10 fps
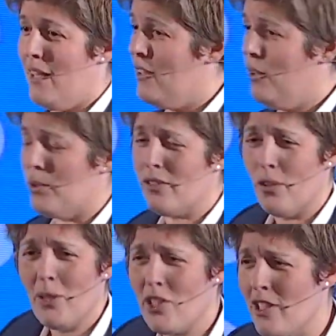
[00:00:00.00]
I know,
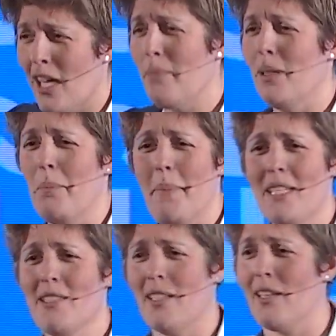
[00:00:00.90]
so much time
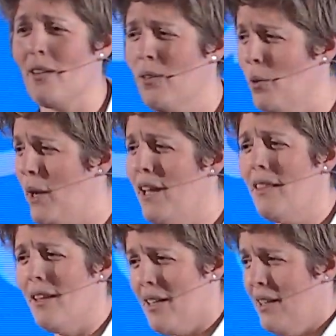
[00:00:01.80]
lamenting the way
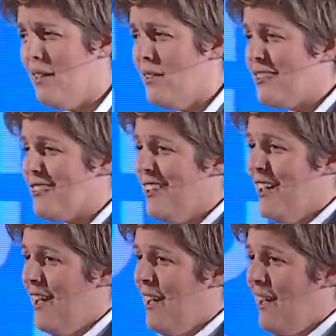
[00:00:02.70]
that it is,
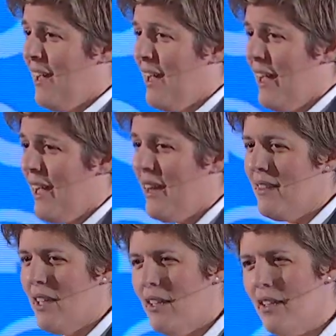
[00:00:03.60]

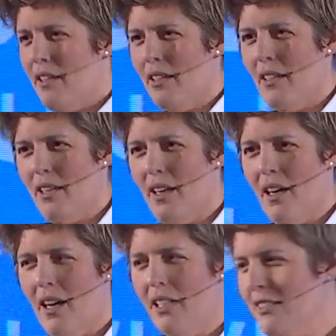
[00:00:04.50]
and then
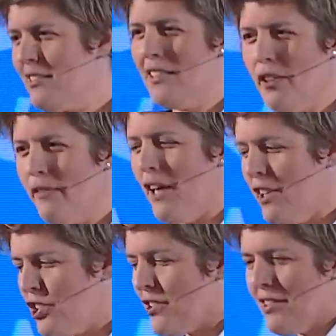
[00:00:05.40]

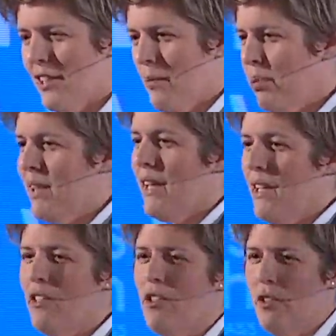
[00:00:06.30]
unself-consciously
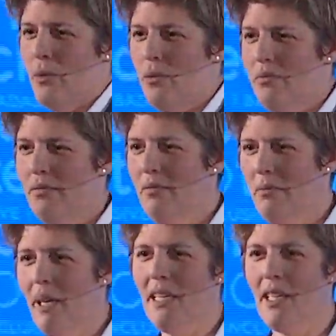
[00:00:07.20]
play into
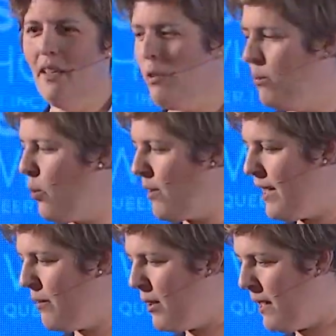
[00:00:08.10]
making even more
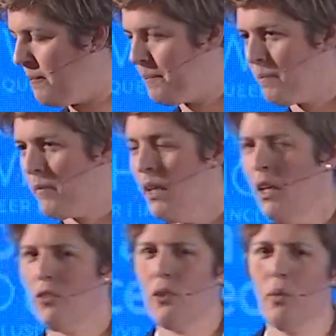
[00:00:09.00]
that way.
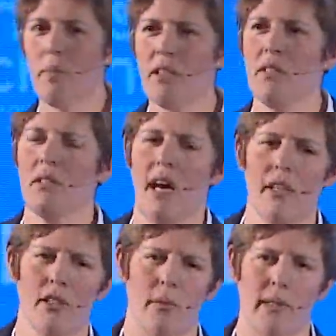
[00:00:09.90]
So this is how
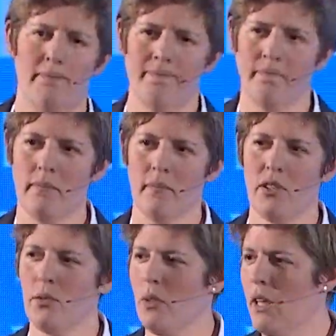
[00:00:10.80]
you do it.
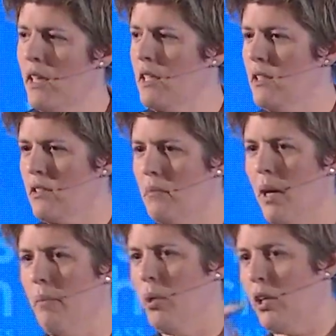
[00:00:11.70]
This is one of the ideas in
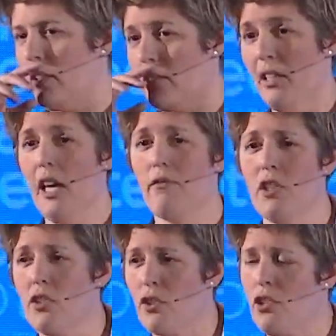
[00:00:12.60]
my book. There's a lot of
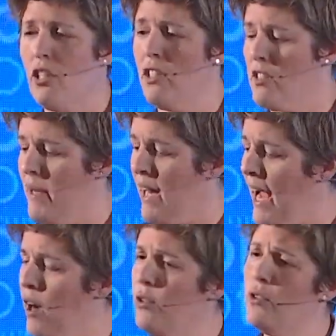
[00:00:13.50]
research on this about
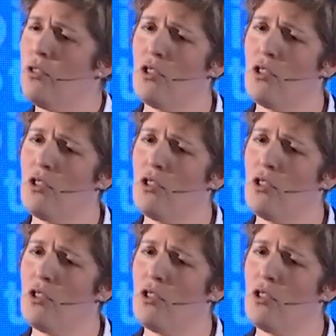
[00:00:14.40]
how you